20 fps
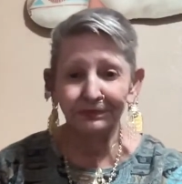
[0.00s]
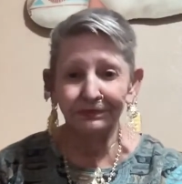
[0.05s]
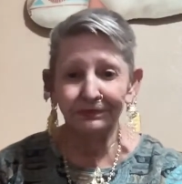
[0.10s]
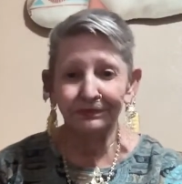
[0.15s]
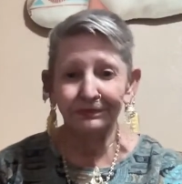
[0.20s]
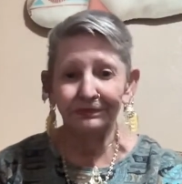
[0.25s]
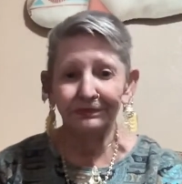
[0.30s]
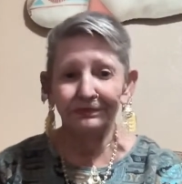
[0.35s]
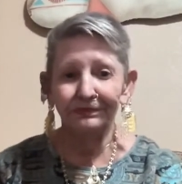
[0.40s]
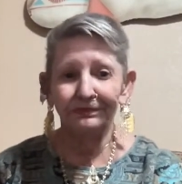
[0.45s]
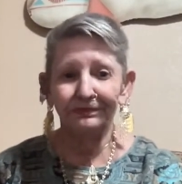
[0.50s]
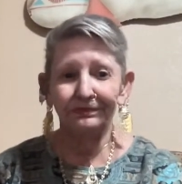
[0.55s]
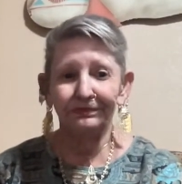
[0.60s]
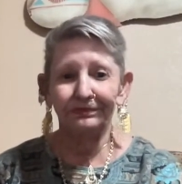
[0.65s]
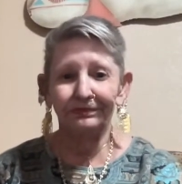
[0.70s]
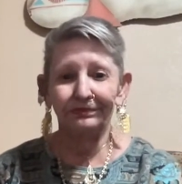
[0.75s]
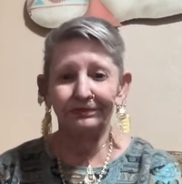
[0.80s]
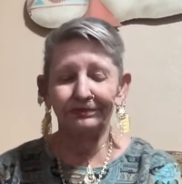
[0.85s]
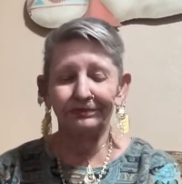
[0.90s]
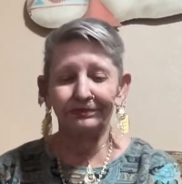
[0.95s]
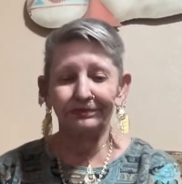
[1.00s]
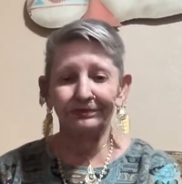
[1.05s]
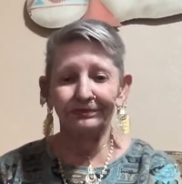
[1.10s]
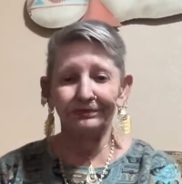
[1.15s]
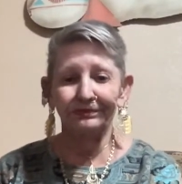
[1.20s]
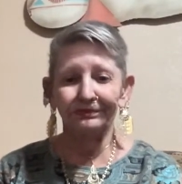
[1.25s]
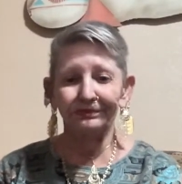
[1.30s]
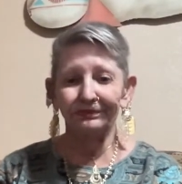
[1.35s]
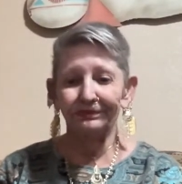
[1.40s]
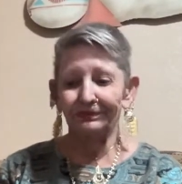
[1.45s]

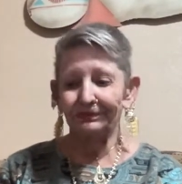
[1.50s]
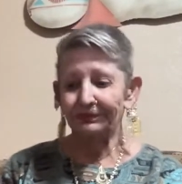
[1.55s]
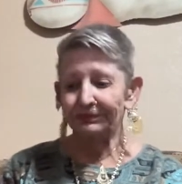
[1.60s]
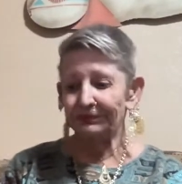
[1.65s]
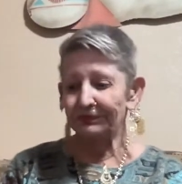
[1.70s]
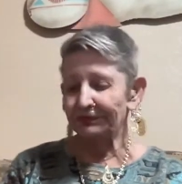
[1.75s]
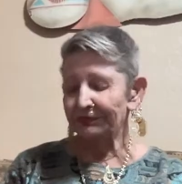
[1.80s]
Nothing is said.